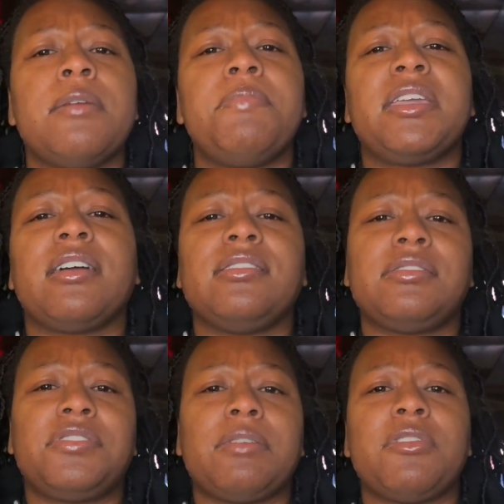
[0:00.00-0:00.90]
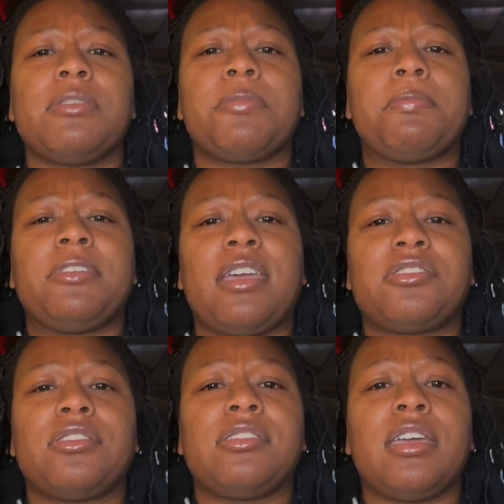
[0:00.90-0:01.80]
because of some of the
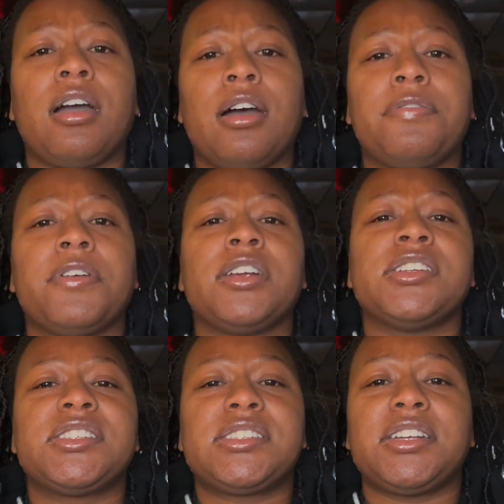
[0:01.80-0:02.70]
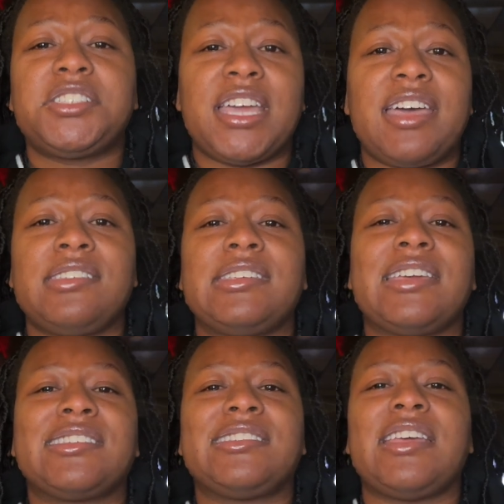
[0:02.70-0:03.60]
protections they offer, such as
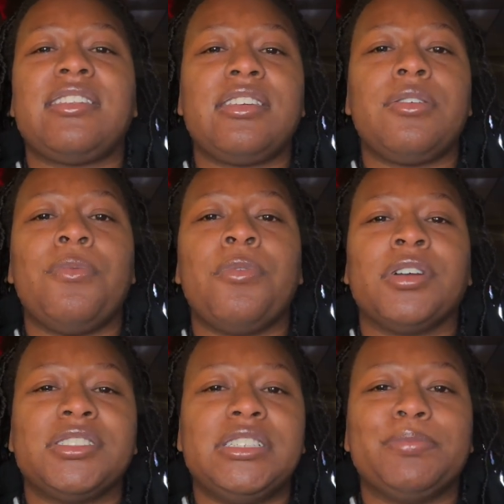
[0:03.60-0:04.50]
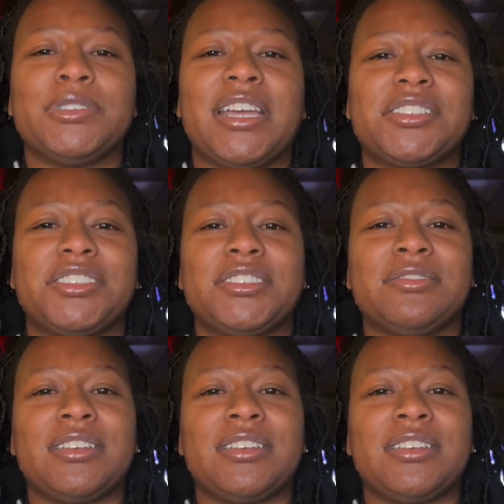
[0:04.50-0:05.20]
extended warranty protection.